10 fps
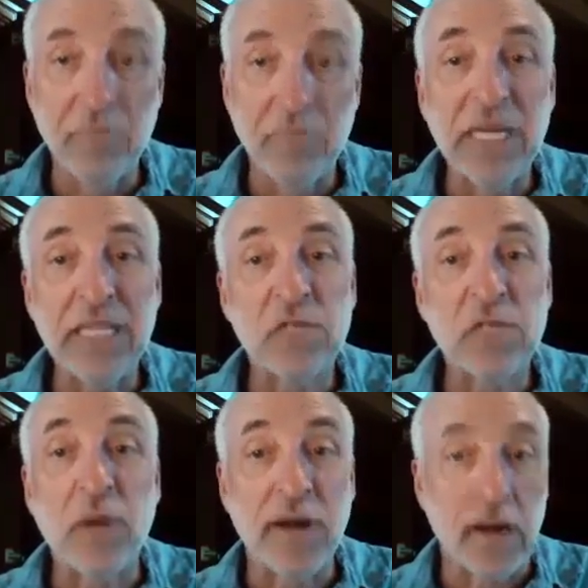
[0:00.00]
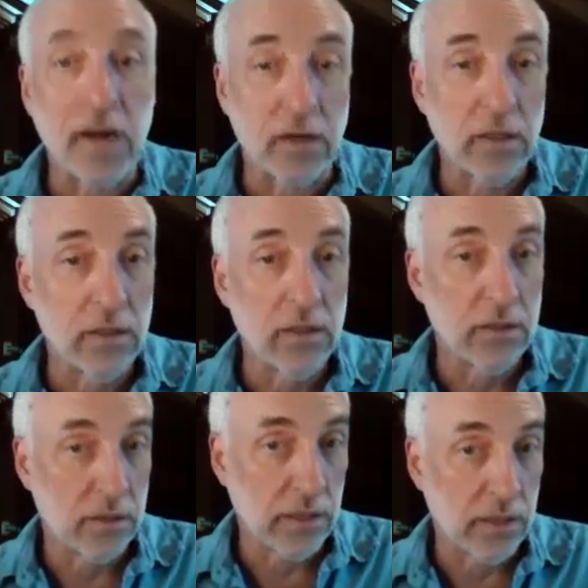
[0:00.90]
to make the mean square
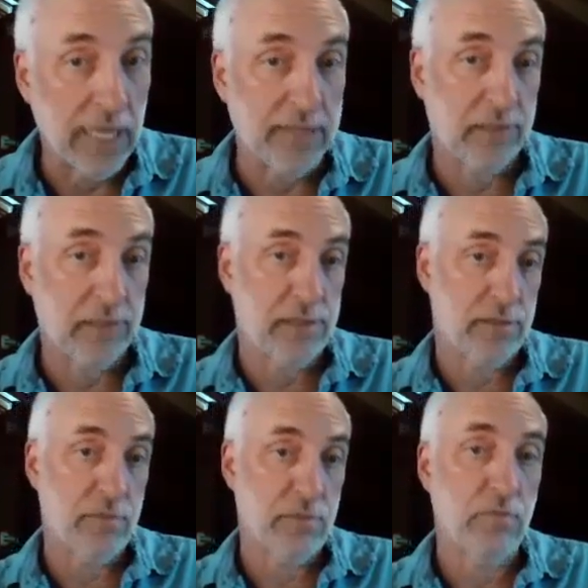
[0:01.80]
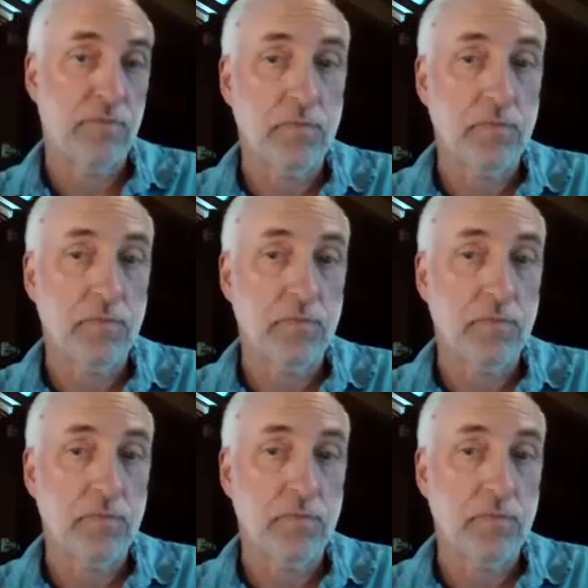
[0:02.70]
error less.